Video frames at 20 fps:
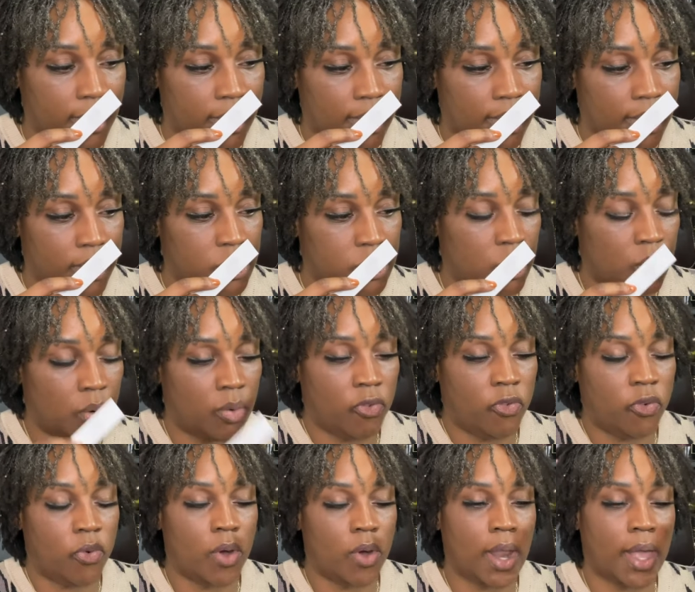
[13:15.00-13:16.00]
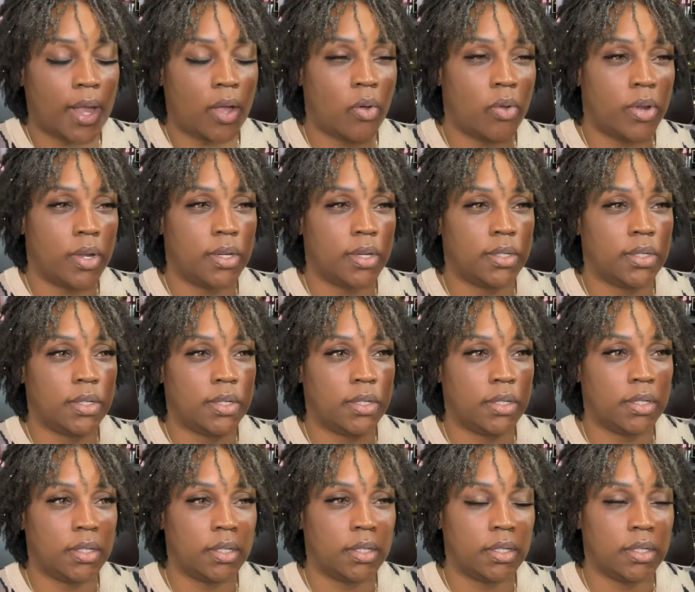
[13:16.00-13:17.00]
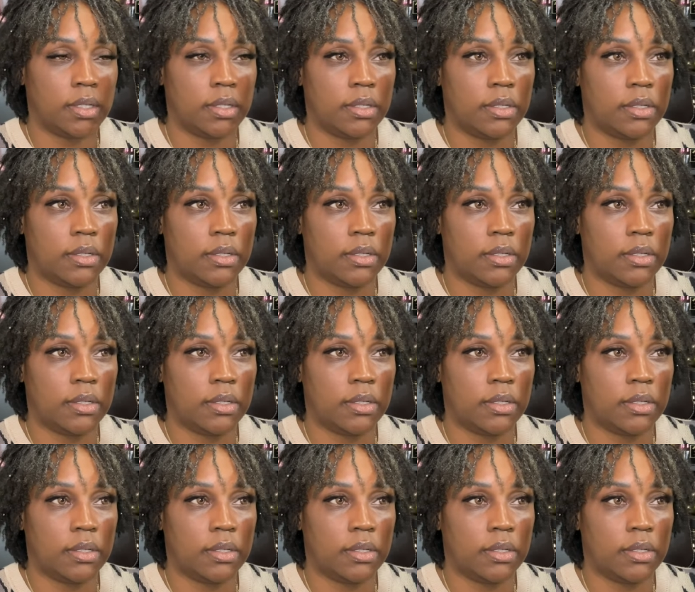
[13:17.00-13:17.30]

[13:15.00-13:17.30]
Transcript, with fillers: So for like on a good,